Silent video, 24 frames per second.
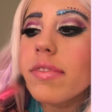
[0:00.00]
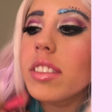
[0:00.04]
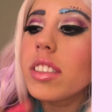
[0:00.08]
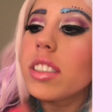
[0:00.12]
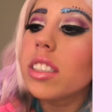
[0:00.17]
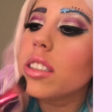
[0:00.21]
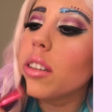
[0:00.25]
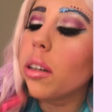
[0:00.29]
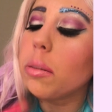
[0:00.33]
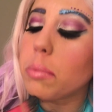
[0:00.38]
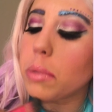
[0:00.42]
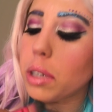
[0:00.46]

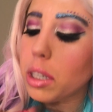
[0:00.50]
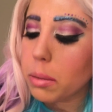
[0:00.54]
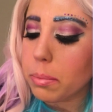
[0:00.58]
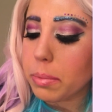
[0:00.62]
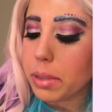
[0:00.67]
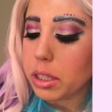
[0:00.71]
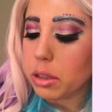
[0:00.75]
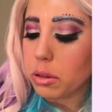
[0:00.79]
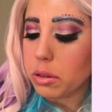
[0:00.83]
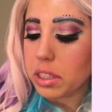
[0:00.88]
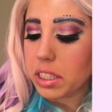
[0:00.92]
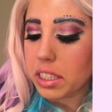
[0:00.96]
So I'm going to be
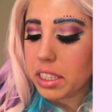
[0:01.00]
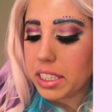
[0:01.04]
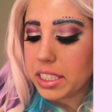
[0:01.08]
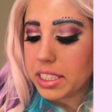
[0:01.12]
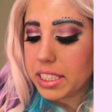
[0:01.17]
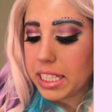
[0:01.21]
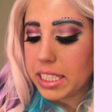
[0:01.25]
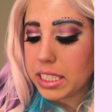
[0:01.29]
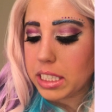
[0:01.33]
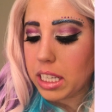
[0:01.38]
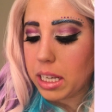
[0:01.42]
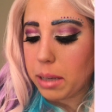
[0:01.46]
using this
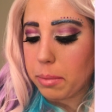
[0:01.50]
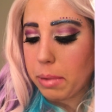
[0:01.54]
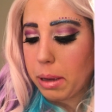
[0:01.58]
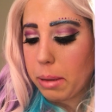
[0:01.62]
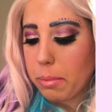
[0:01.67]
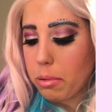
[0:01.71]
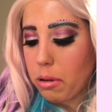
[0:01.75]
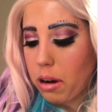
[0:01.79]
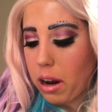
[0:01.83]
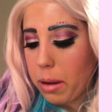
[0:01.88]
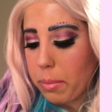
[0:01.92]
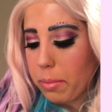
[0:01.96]
as like my
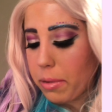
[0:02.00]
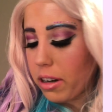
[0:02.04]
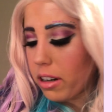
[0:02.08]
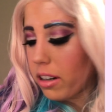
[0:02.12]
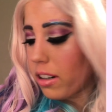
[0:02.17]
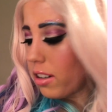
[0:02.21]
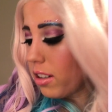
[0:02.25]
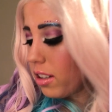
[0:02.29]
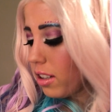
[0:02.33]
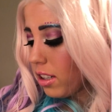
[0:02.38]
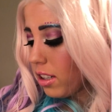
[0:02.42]
primer.